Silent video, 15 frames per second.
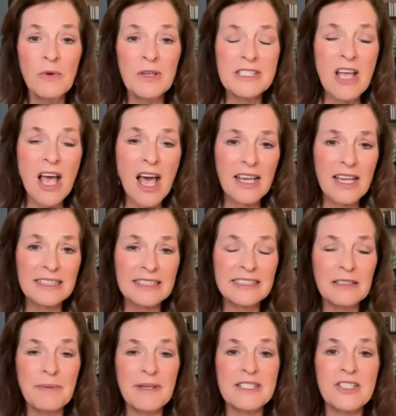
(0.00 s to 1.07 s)
Well, talk a
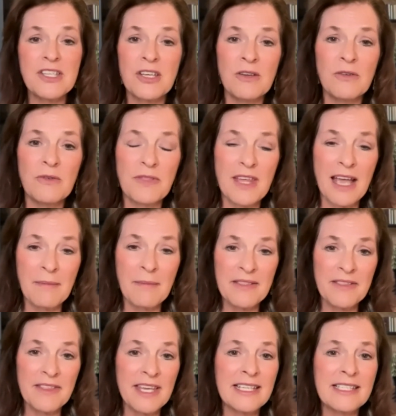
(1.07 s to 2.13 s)
little bit too. I
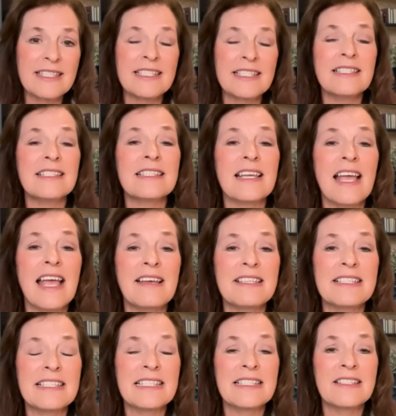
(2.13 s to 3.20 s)
mean, things since
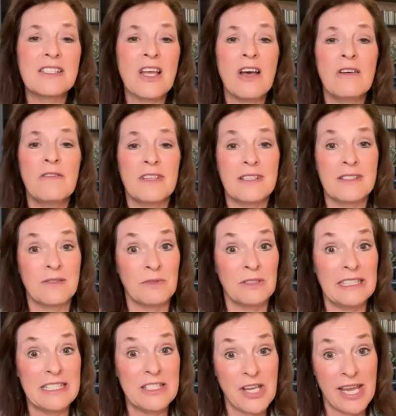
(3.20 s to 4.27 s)
COVID has
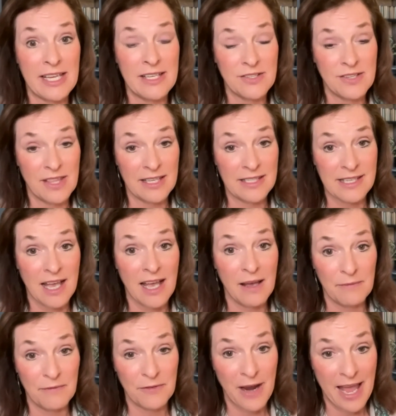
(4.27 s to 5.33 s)
really changed things
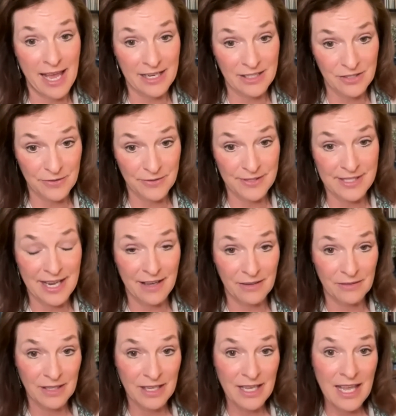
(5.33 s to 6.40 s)
up for actors
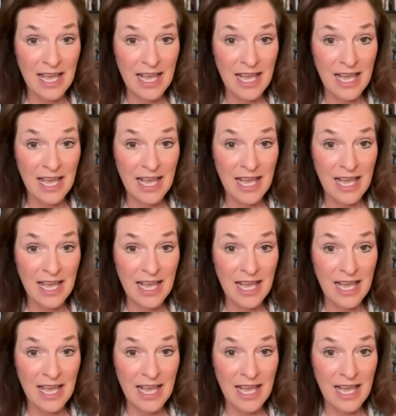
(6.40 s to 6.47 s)
now.